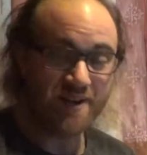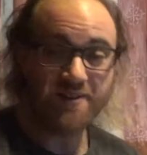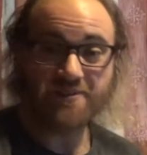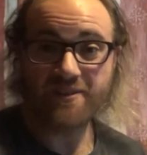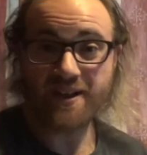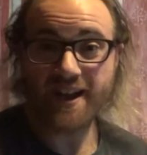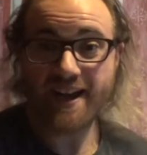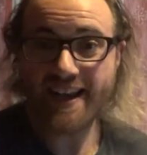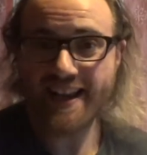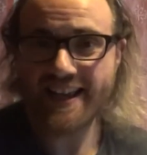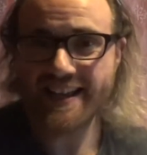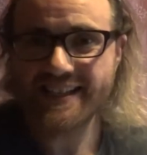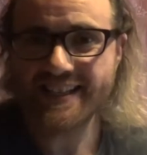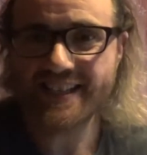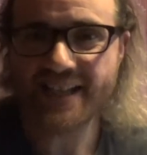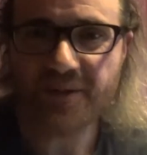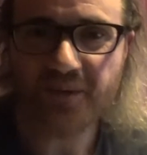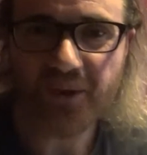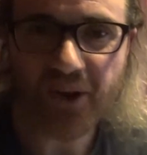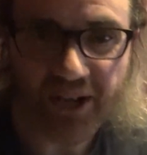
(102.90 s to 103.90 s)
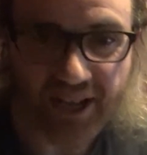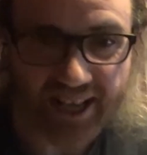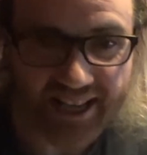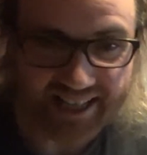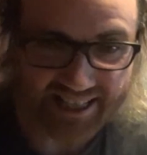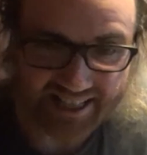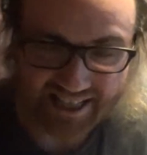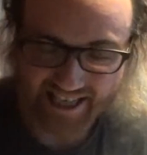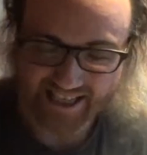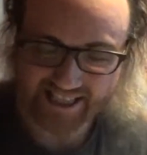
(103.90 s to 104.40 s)
Right, let's see what it
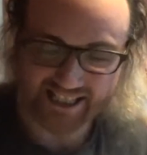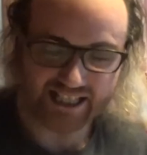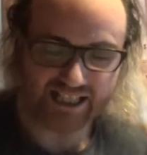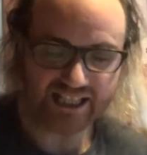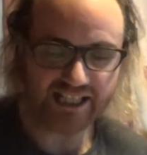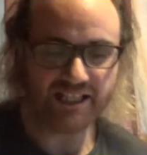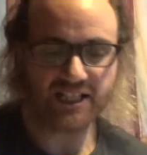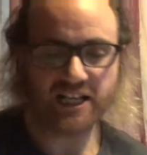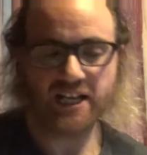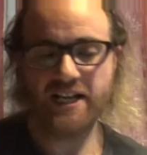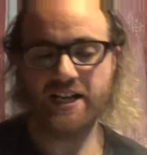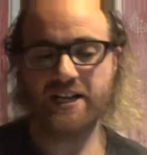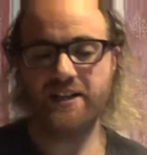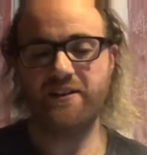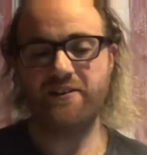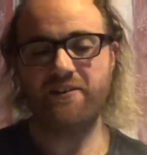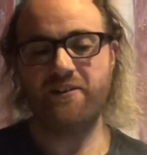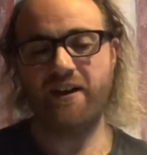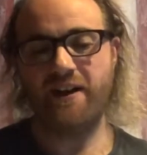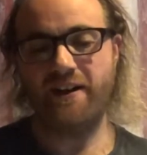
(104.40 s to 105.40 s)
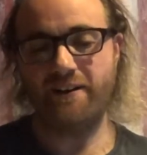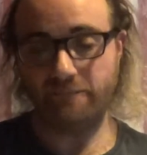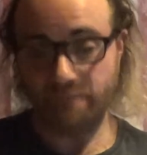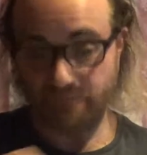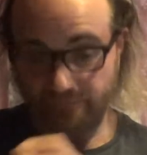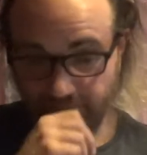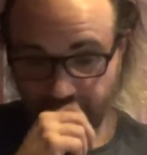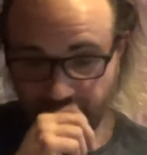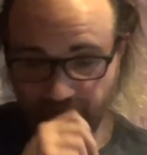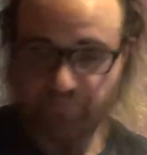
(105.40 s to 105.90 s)
says inside. Right.
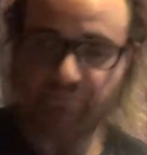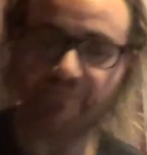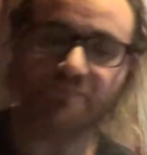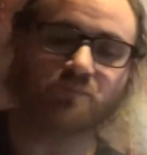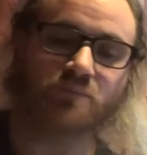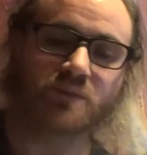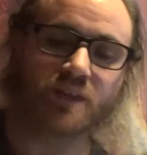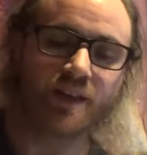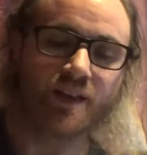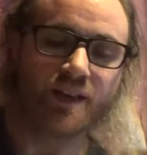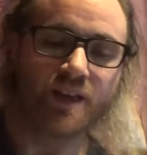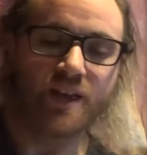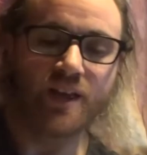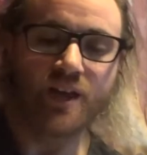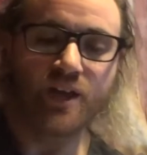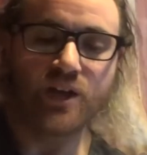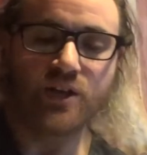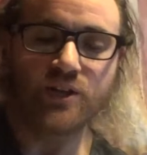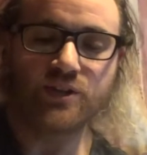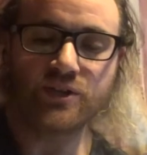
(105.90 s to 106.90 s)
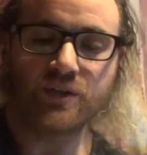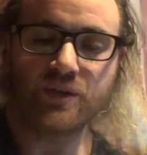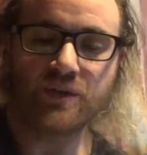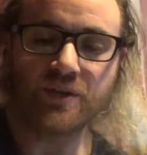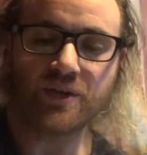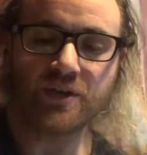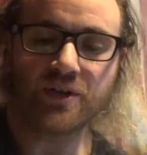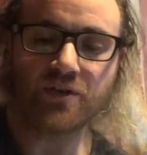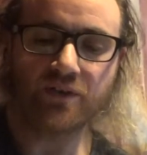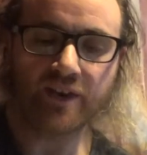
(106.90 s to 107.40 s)
To
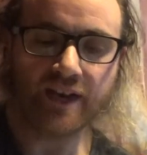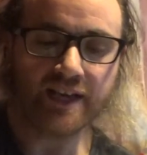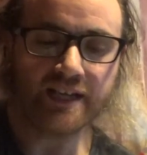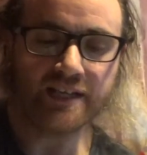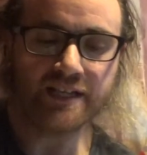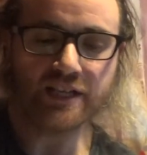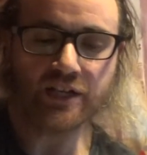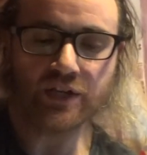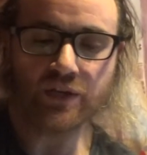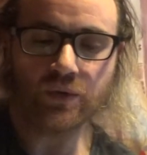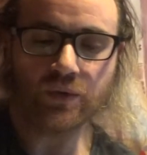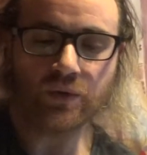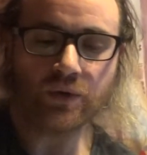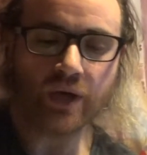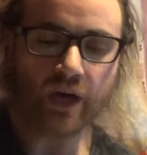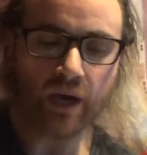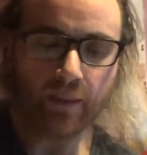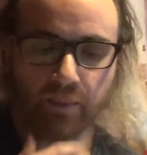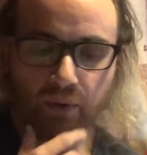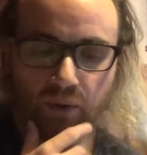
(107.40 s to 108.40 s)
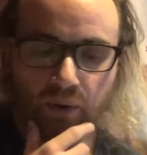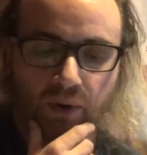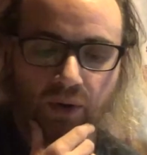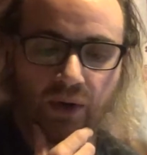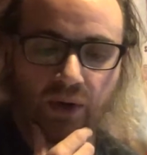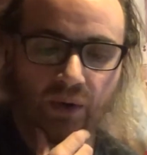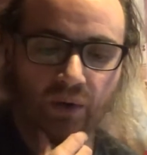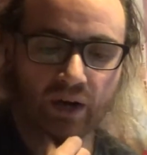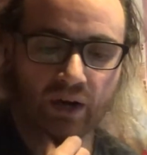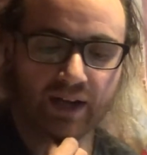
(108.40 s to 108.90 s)
the crazy cool couple
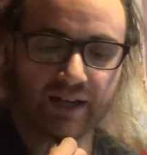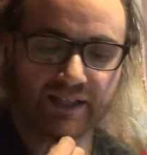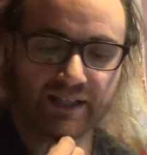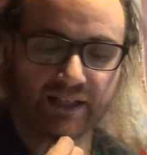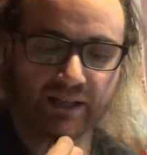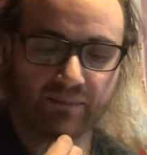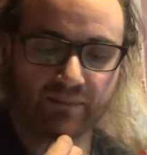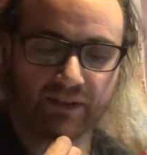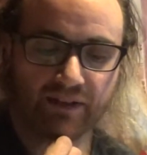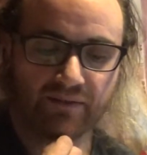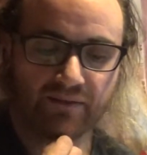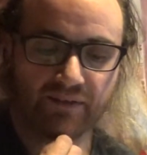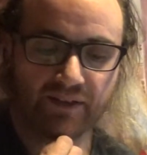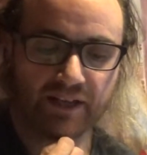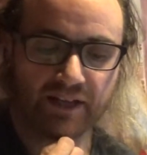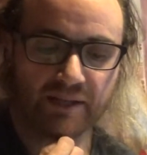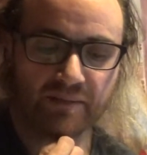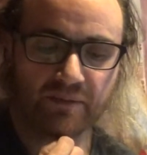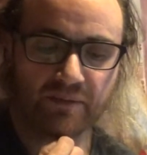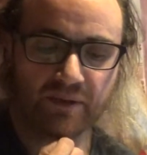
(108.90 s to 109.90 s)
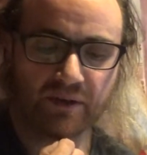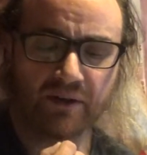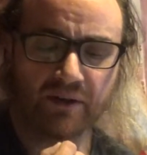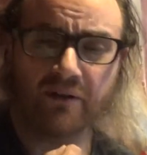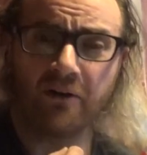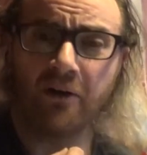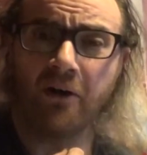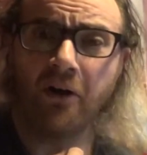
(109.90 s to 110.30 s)
who lights up my Facebook.